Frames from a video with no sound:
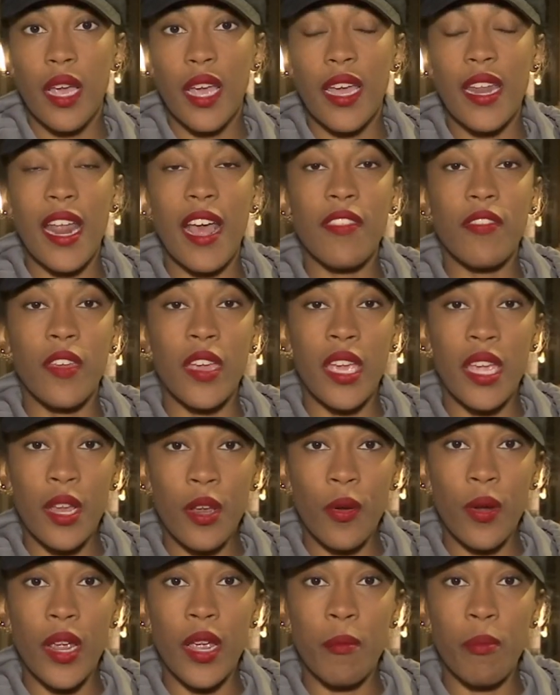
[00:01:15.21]
And at the
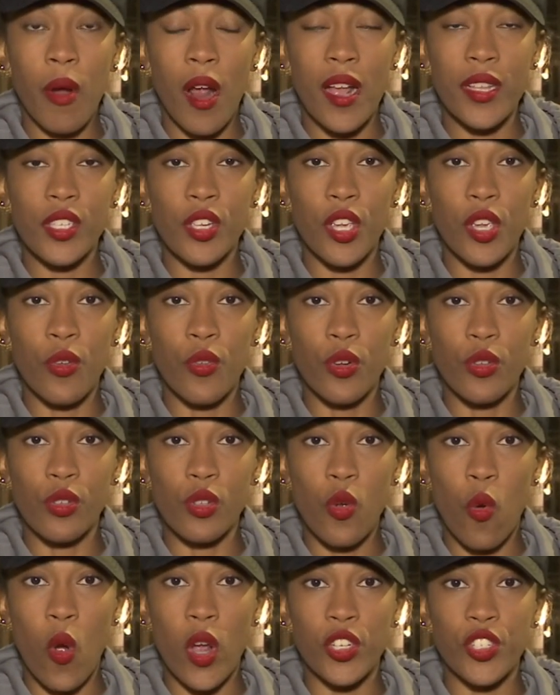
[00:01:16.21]
hearing,
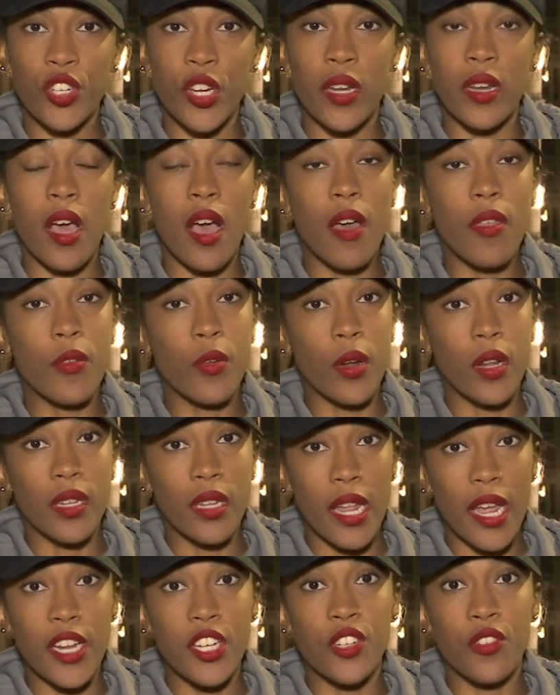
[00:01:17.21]
prosecutors questioned other
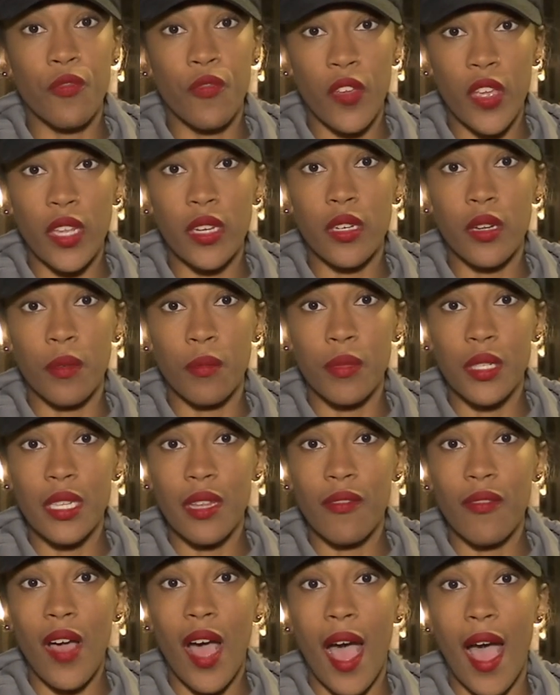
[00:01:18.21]
alleged
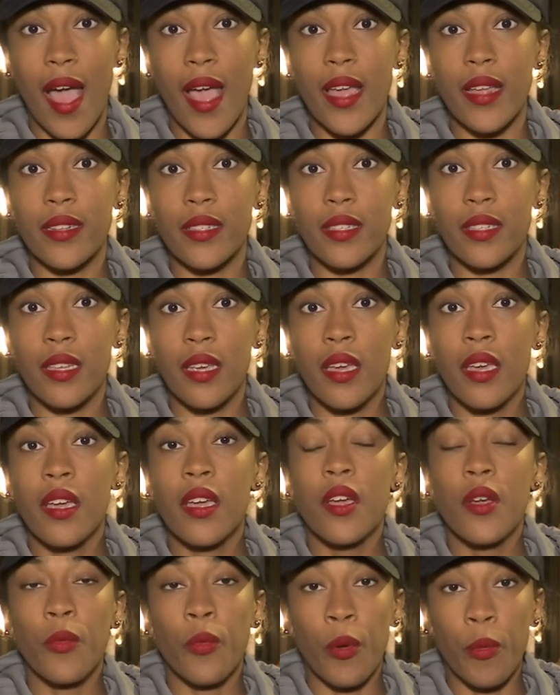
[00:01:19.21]
victims of Hyde's.
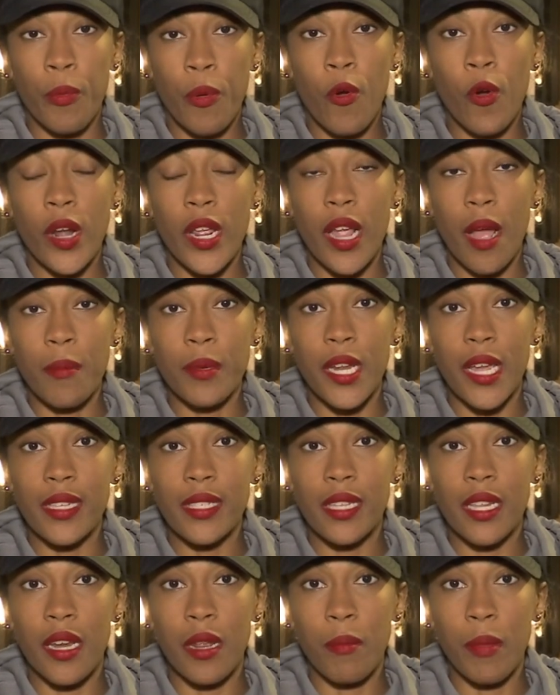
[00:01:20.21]
Reporting, I'm
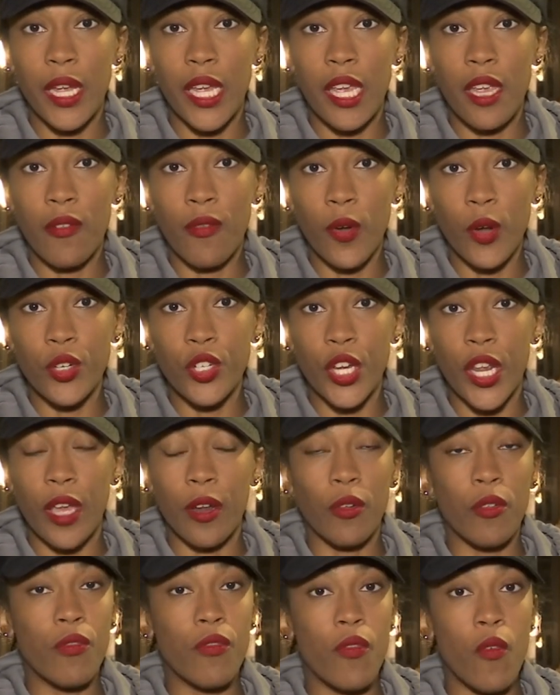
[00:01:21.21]
Destiny McKeever,
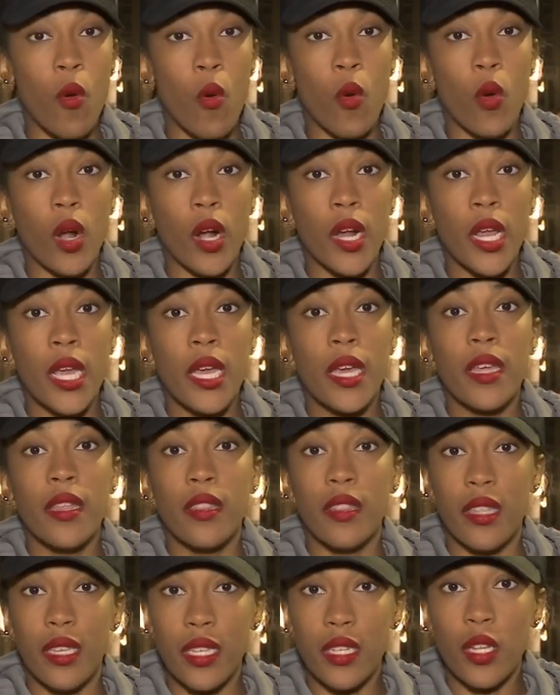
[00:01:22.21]
Channel 4,
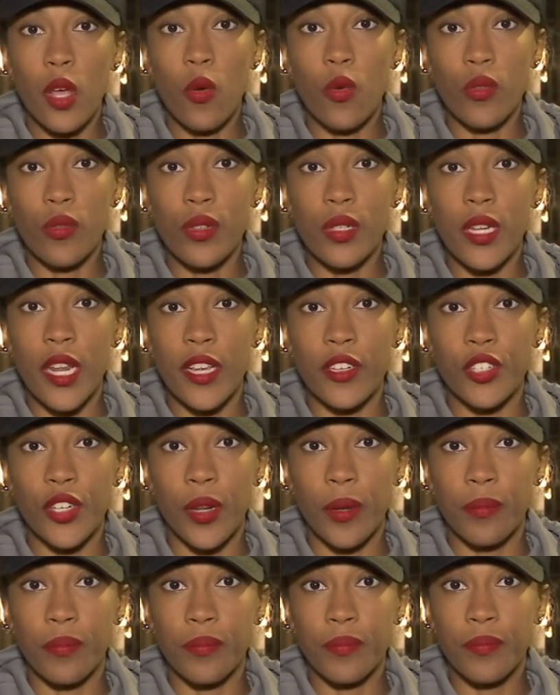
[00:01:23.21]
the local
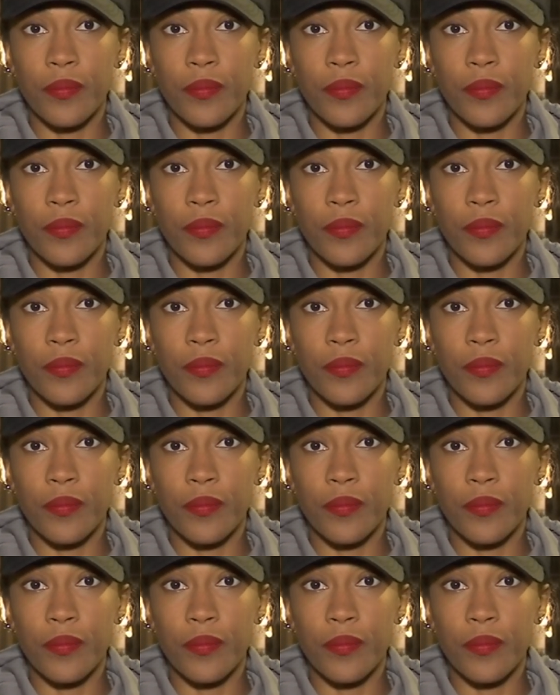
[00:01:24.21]
station.